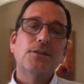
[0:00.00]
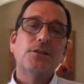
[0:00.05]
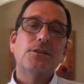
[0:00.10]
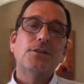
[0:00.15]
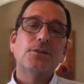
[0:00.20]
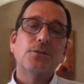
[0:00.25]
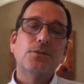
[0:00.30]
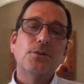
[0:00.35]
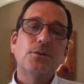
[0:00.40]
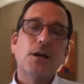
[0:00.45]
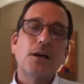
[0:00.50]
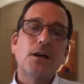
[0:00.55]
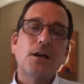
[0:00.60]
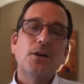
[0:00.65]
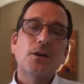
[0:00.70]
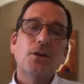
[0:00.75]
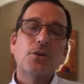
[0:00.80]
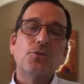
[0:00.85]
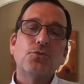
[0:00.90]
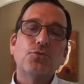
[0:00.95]
to uh,
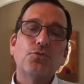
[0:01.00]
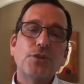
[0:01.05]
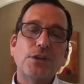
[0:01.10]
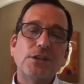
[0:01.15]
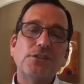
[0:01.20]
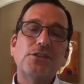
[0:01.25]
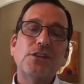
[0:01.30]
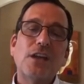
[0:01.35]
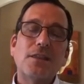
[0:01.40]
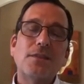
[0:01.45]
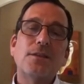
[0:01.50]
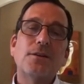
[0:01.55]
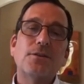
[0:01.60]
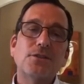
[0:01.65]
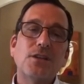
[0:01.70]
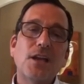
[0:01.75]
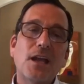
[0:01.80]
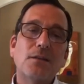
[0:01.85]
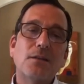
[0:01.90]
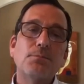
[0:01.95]
reset their
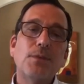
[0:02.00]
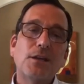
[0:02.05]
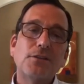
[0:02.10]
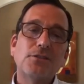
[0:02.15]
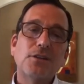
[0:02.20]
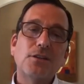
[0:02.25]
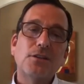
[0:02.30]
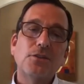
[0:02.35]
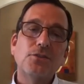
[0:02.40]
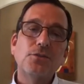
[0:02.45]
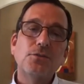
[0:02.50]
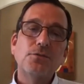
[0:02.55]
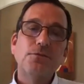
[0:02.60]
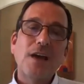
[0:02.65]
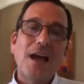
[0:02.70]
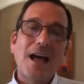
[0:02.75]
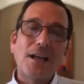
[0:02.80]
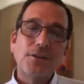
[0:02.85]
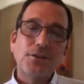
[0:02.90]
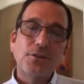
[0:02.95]
debt based on the new
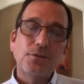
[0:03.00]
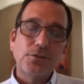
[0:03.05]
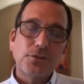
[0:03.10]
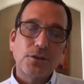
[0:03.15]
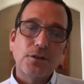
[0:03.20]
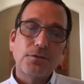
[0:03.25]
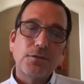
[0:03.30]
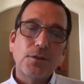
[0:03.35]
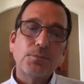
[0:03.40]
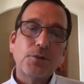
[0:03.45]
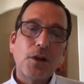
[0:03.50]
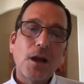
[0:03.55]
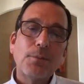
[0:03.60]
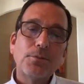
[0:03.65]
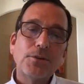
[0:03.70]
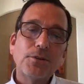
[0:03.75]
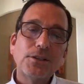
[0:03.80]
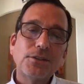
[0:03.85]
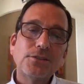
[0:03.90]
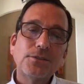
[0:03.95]
values of the
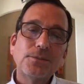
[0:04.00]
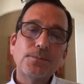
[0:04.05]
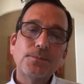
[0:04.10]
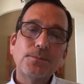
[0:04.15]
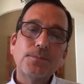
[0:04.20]
properties.